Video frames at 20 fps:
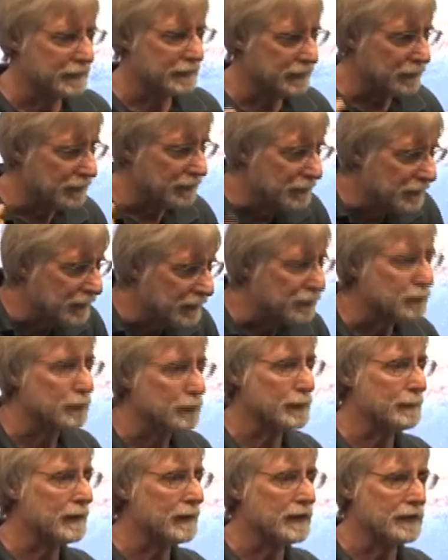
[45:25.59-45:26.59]
to
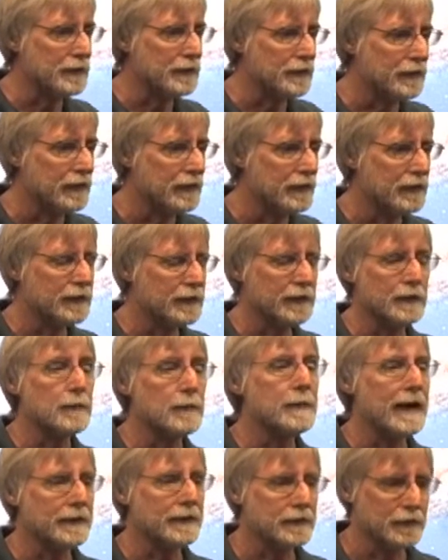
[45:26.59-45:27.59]
explore Mars, to go
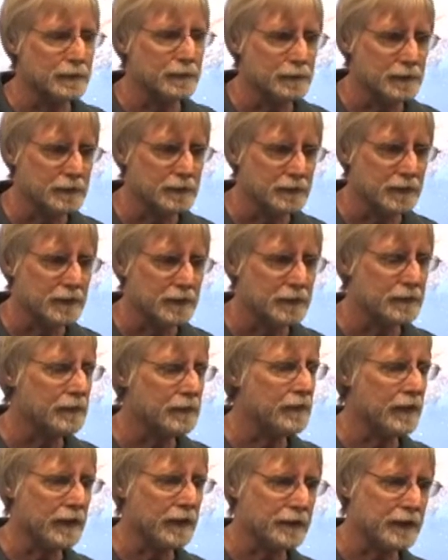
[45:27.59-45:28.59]
back to the moon, to do
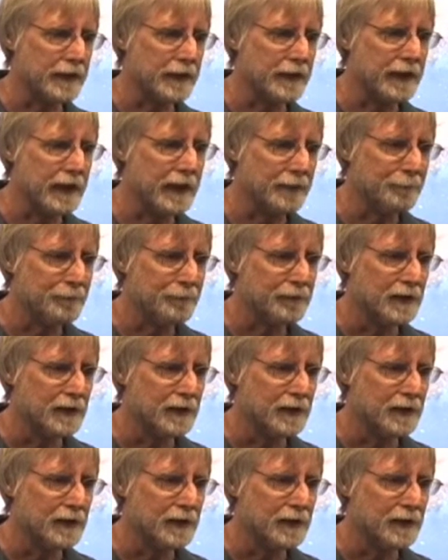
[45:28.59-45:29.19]
things like that.